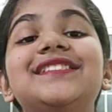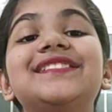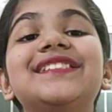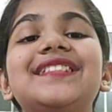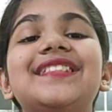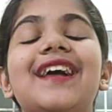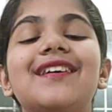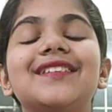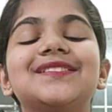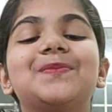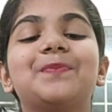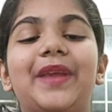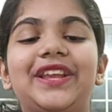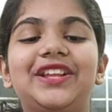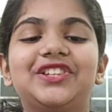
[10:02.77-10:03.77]
is the
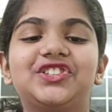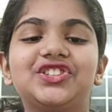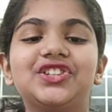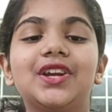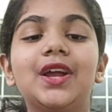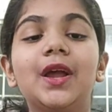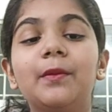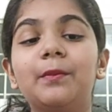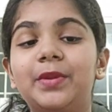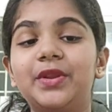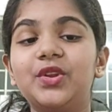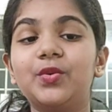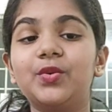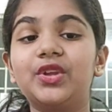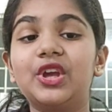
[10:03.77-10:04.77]
last page.
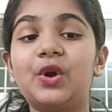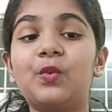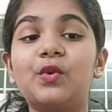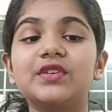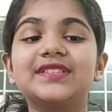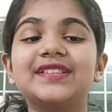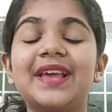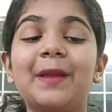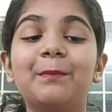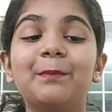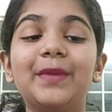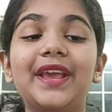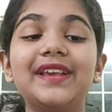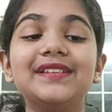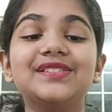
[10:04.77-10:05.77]
Pinocchio was
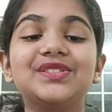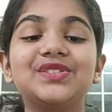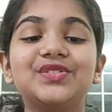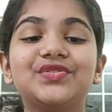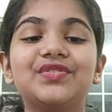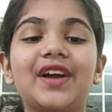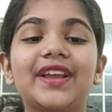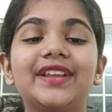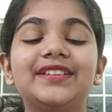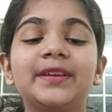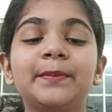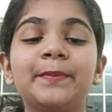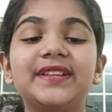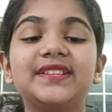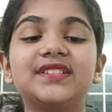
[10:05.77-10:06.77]
amazed to find
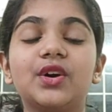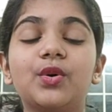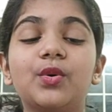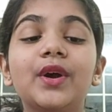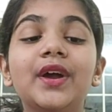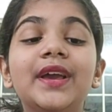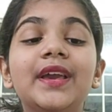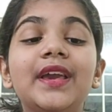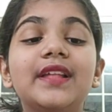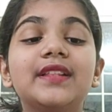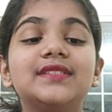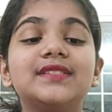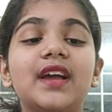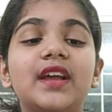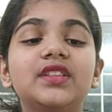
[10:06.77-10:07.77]
Geppetto
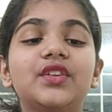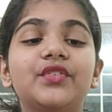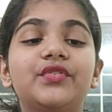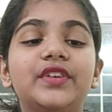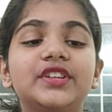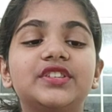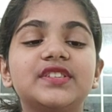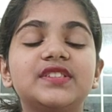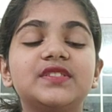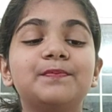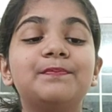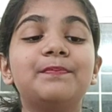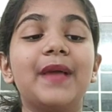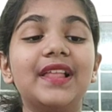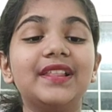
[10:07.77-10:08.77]
inside the fish's
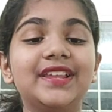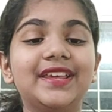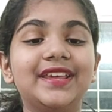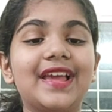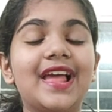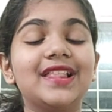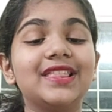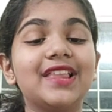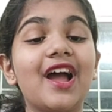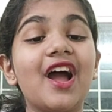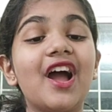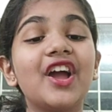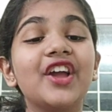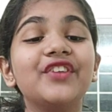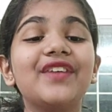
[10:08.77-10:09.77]
belly,
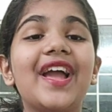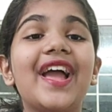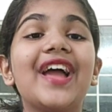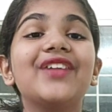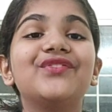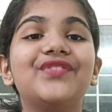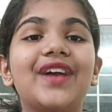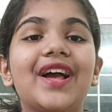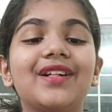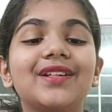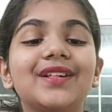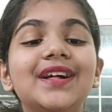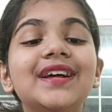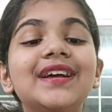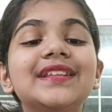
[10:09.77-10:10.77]
alive and well.
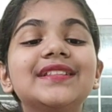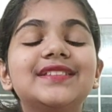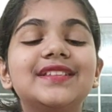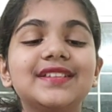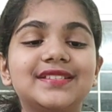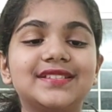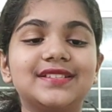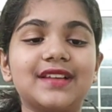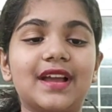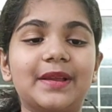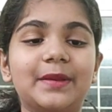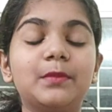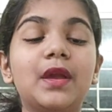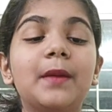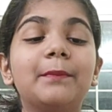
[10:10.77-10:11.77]
This
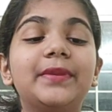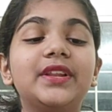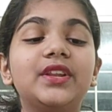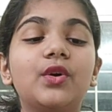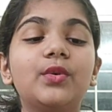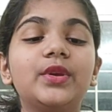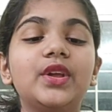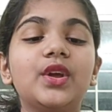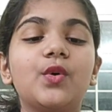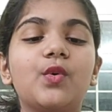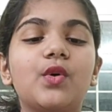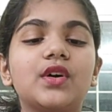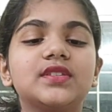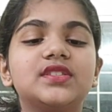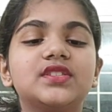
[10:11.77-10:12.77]
time, Pinocchio
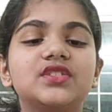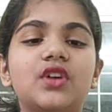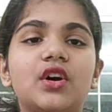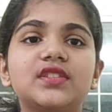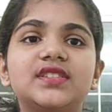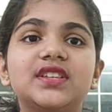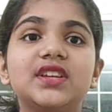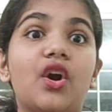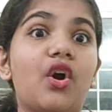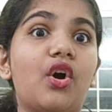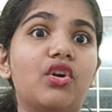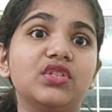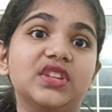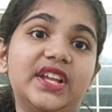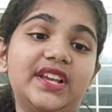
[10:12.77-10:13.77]
wasn't naughty
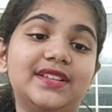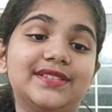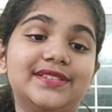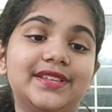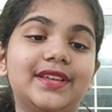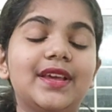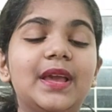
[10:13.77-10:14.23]
or lazy.